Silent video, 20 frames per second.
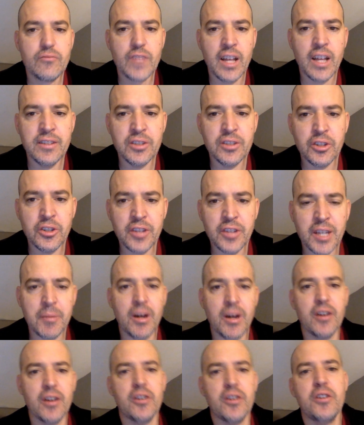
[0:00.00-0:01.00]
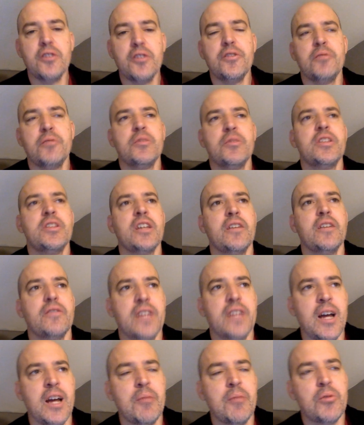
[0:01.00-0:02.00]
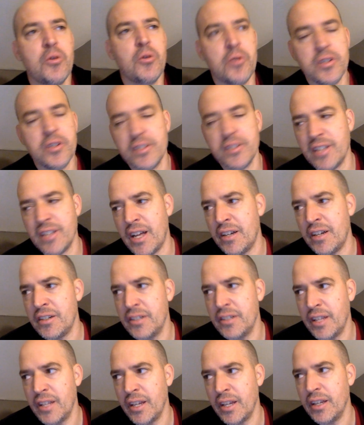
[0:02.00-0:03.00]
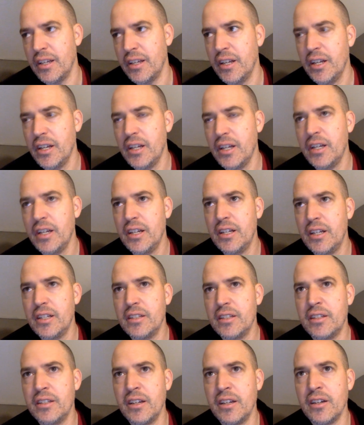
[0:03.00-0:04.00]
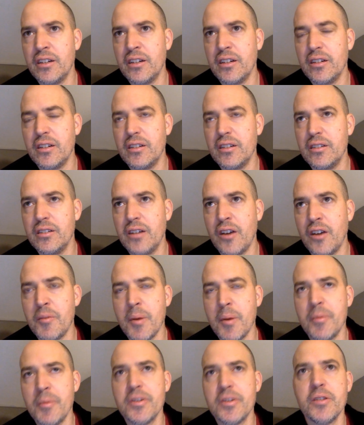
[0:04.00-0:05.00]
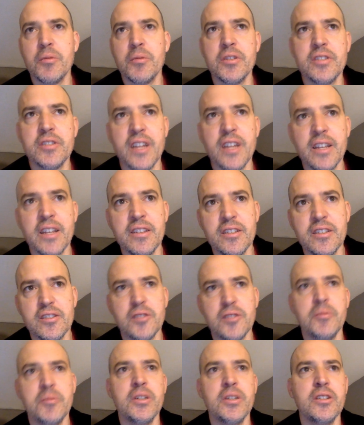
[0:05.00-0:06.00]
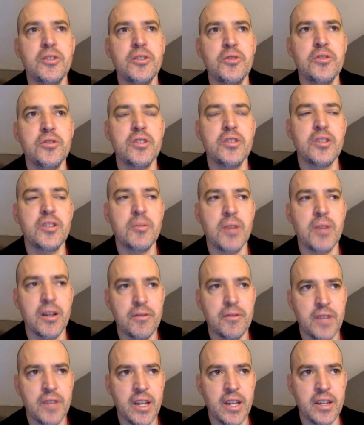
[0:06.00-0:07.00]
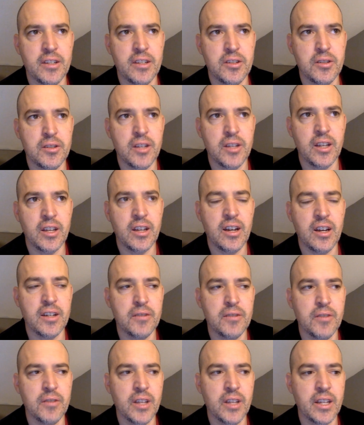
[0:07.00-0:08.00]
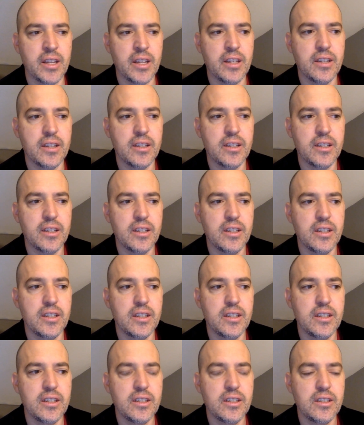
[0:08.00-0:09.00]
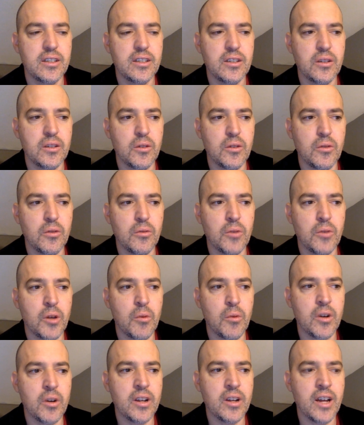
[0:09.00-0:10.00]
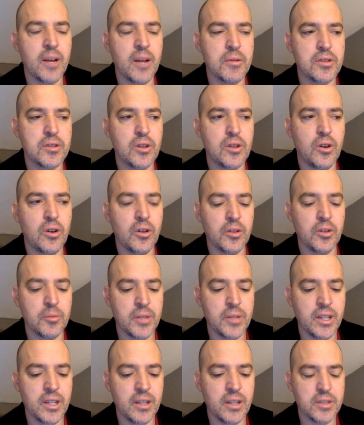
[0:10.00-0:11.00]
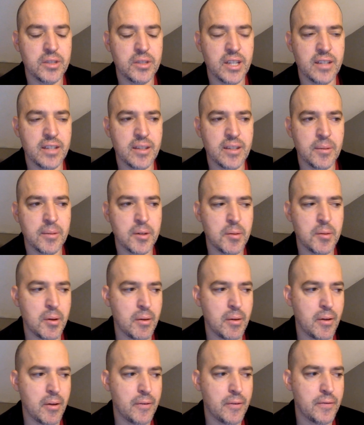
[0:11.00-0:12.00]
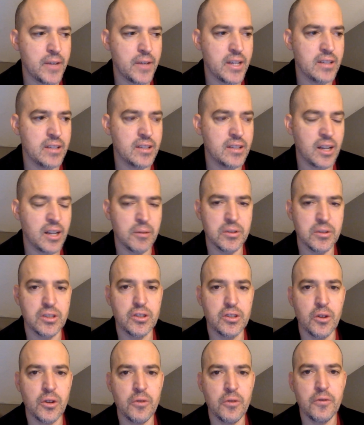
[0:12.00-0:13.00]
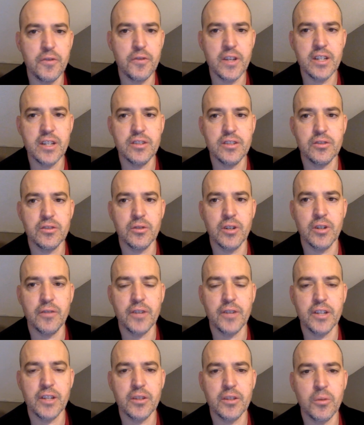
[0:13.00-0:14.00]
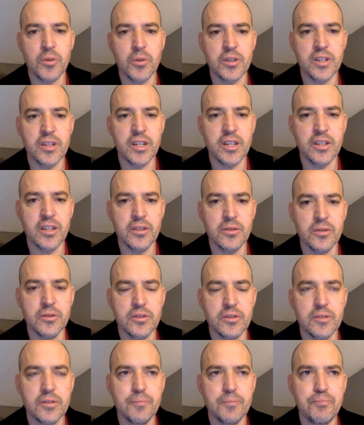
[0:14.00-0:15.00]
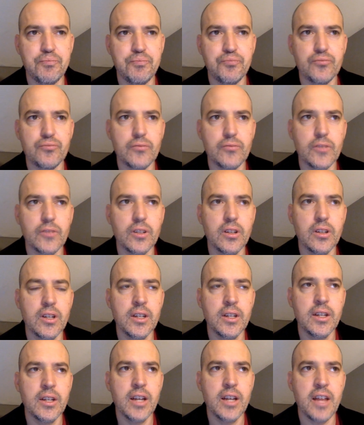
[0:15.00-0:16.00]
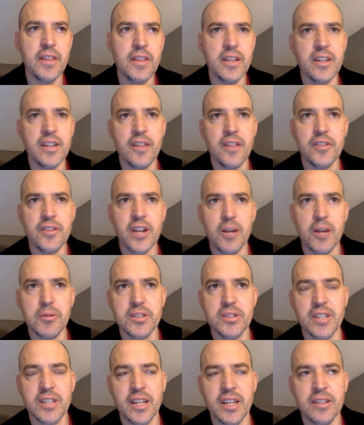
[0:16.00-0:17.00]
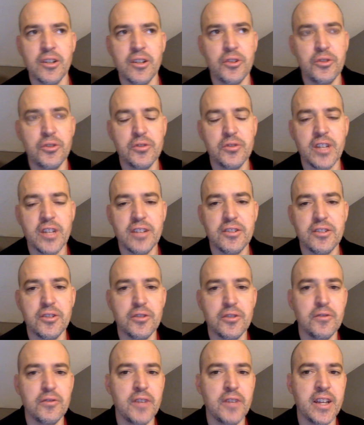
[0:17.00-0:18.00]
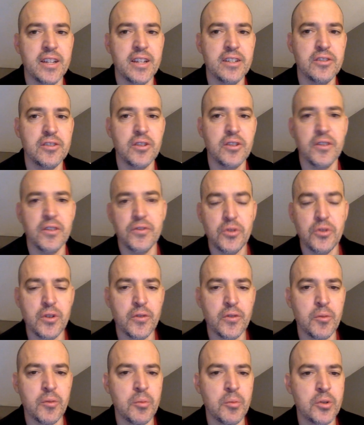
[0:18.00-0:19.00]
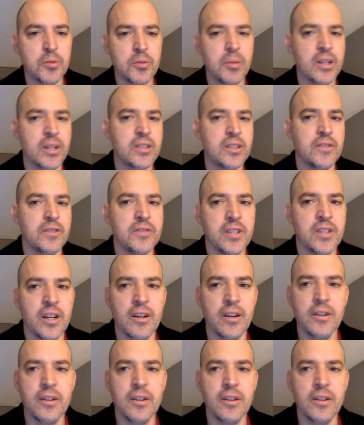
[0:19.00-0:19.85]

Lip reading: It's a good thing about Earth, and we think of Capricorn, Saturn. They're. I remember someone saying this to me to use it to my advantage. That kind of like wait, one guy was calling me, saying something about my face, like I was stone faced, or I forget the word that he used. And then another guy was saying, use that to your advantage. So you have two different perspectives there.